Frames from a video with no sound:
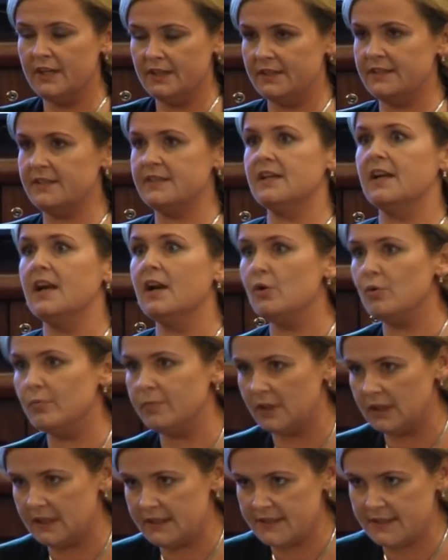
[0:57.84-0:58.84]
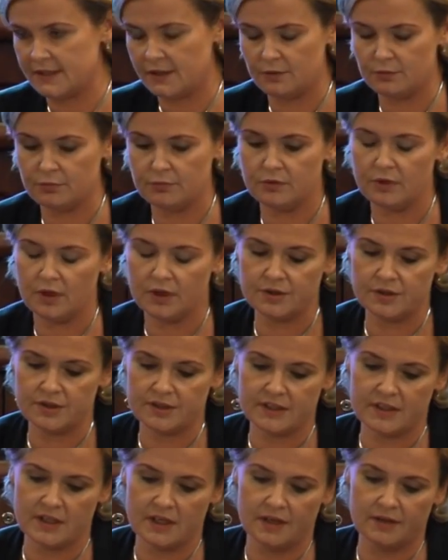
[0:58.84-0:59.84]
this is a global issue, not
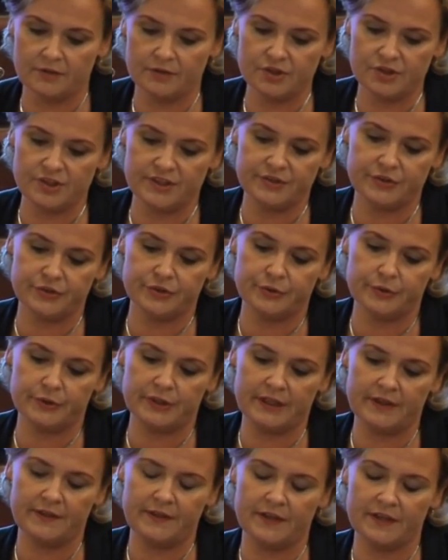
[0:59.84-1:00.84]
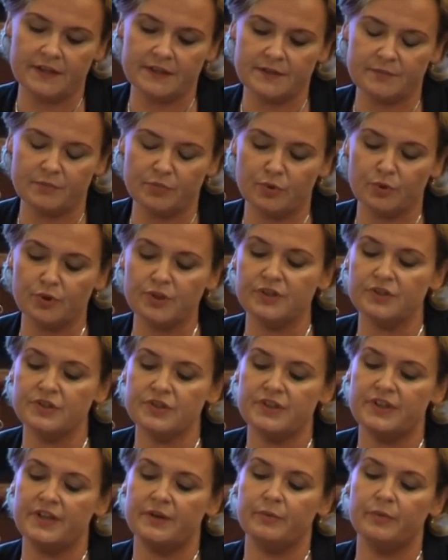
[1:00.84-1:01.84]
just an Irish issue, and I think it's
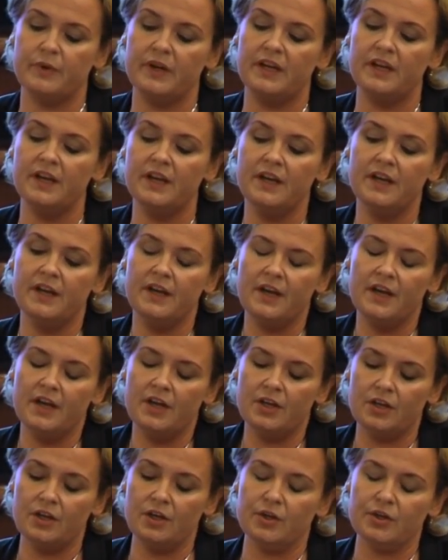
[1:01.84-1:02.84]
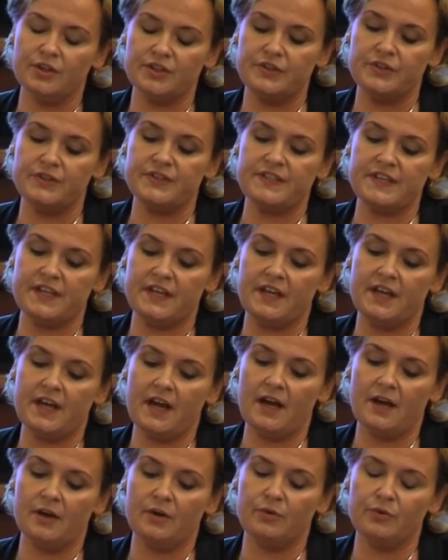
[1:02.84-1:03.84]
important that we look to see
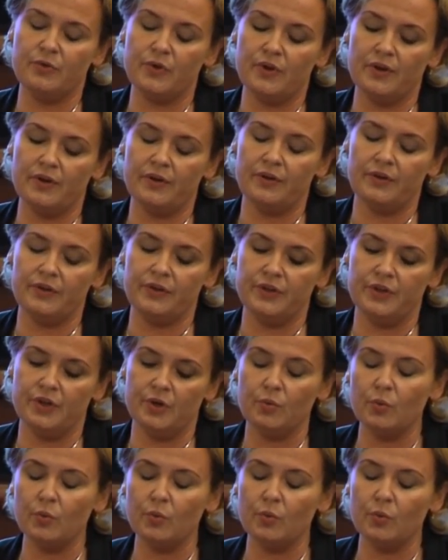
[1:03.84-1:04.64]
how, you know,